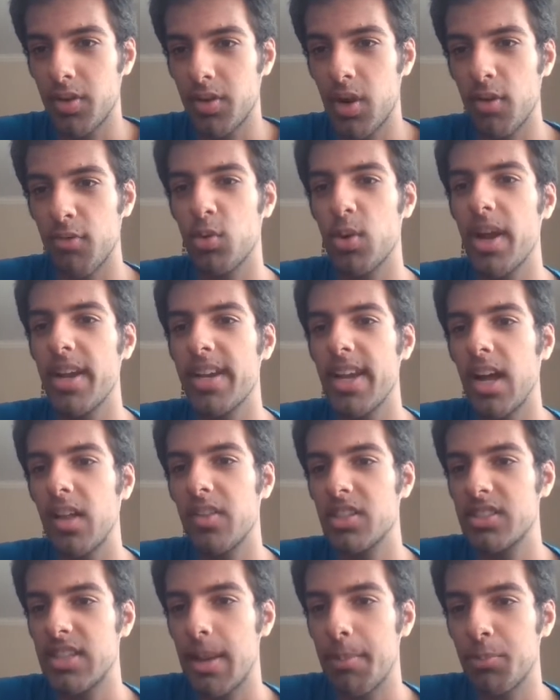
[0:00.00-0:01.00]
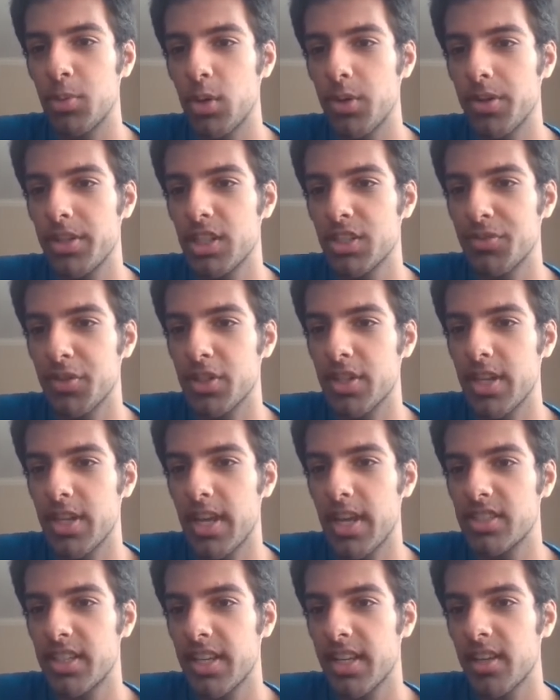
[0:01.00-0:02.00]
of, of right now. This temporary just for
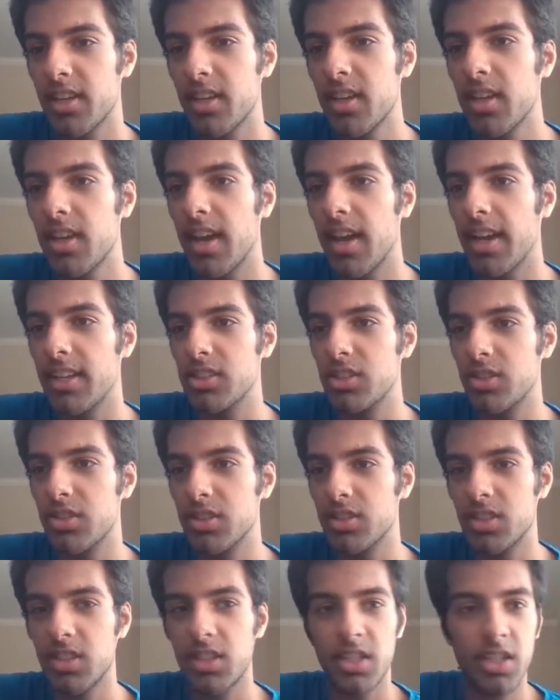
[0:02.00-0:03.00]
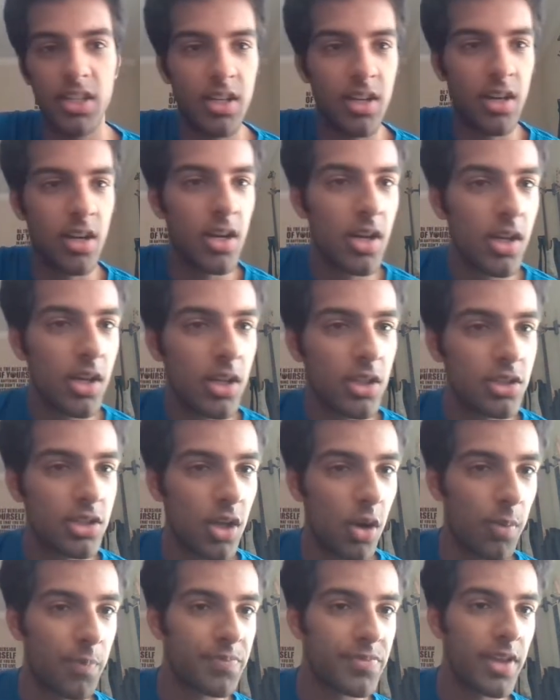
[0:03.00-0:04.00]
testing, as you can see here.
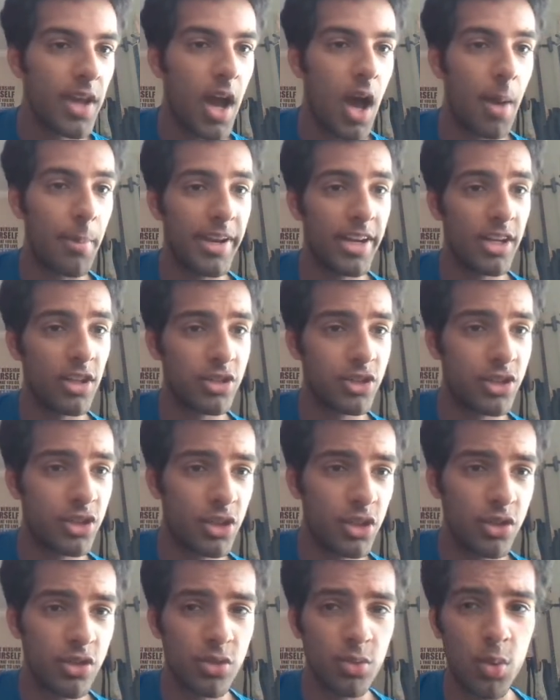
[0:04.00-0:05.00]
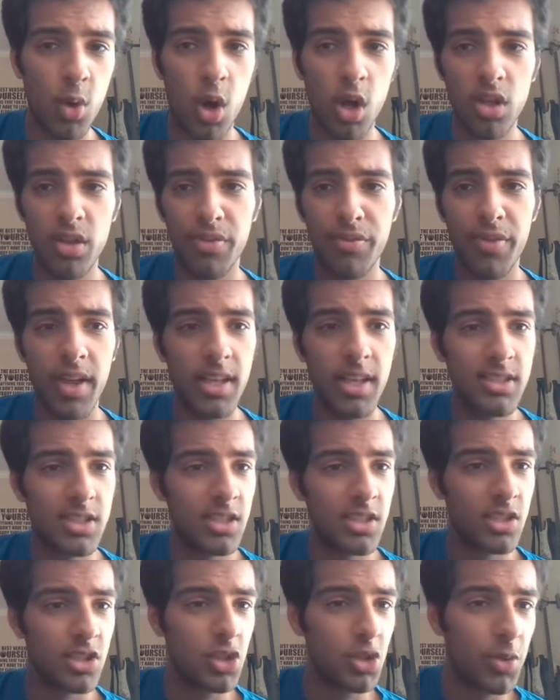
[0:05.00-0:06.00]
So um, it'll search through all the
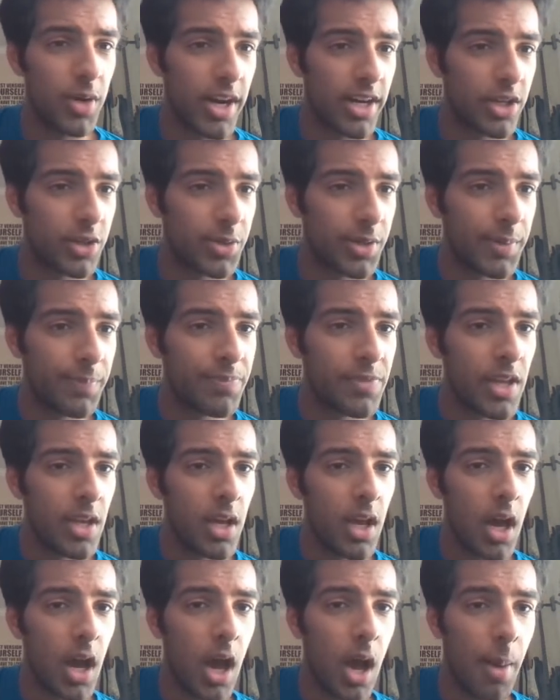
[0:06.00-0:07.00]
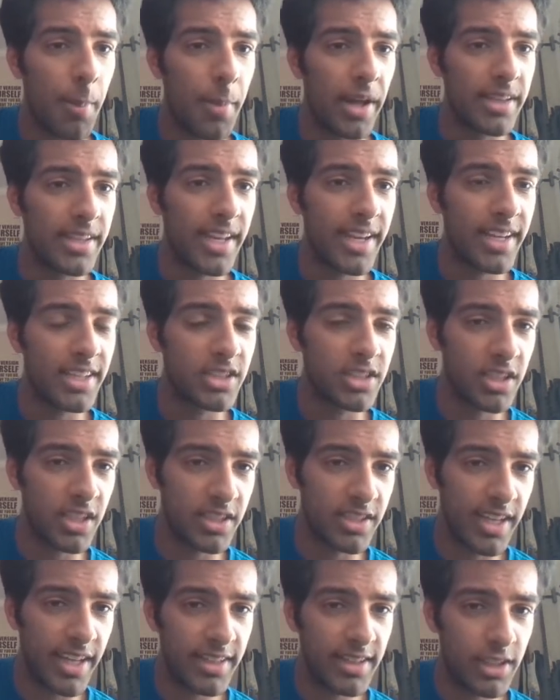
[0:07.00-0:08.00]
files in this directory, um, and then it's
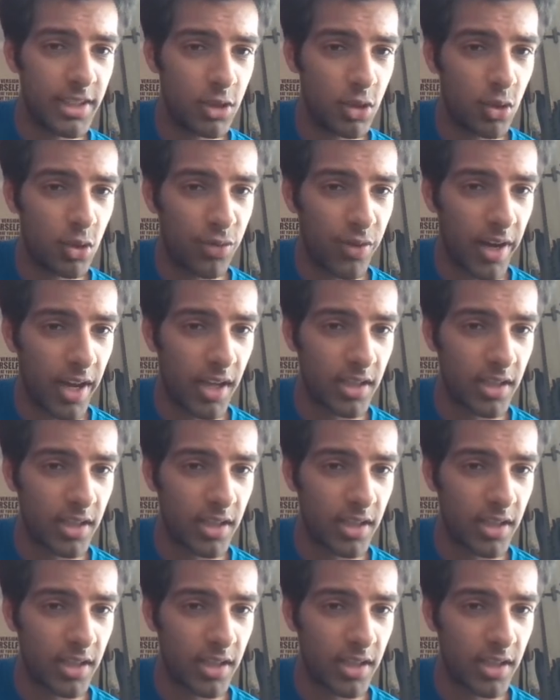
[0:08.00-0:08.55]
going to take these two